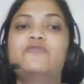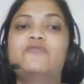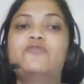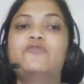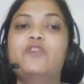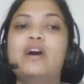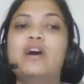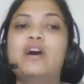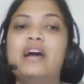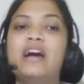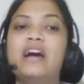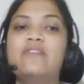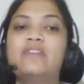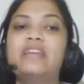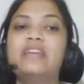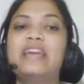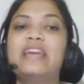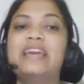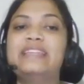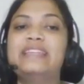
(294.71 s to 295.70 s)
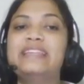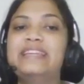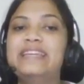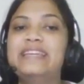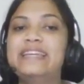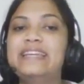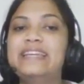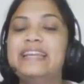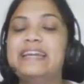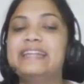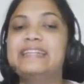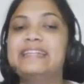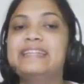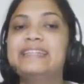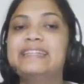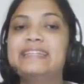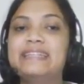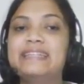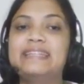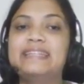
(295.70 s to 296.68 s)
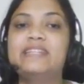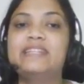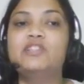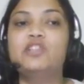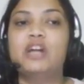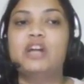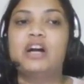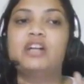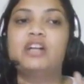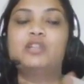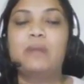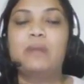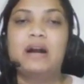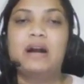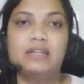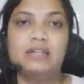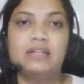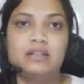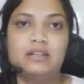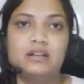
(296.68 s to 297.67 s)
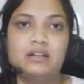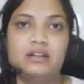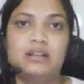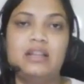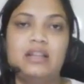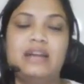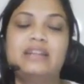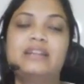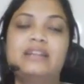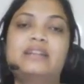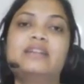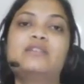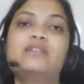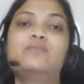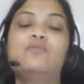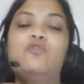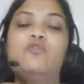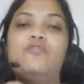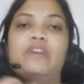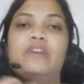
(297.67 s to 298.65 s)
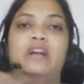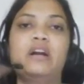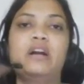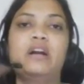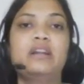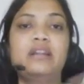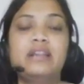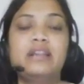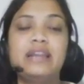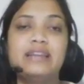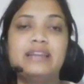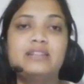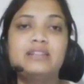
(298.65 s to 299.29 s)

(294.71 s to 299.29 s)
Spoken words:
if you are having any electrically charged particle and it is moving under